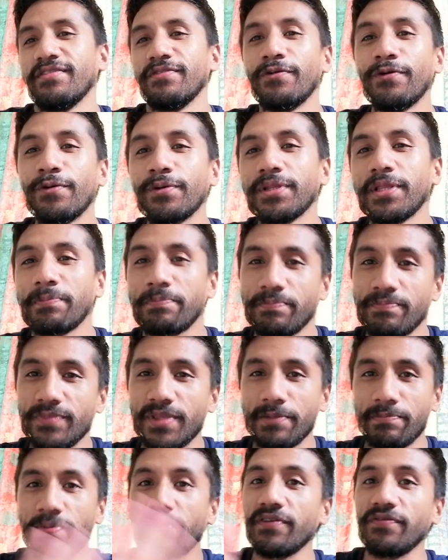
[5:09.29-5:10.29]
all the
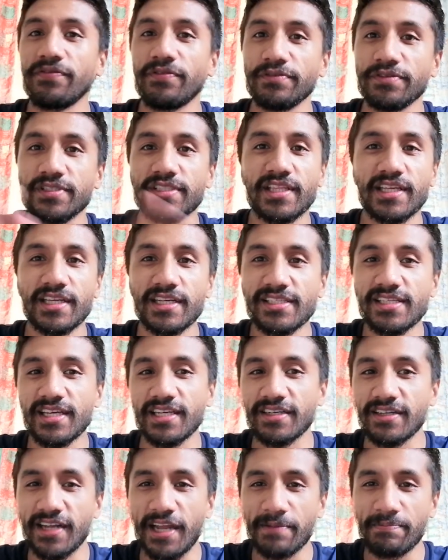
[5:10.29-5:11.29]
pitfalls, things
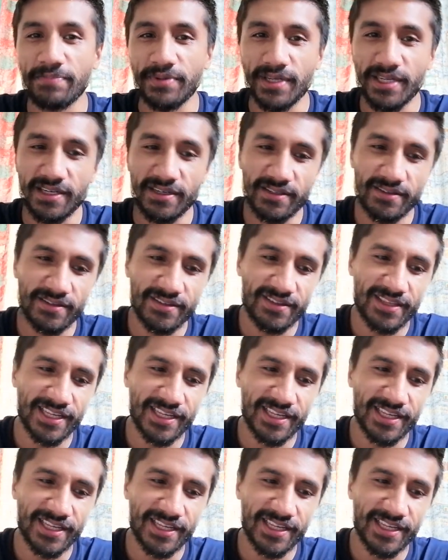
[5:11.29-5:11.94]
that could happen,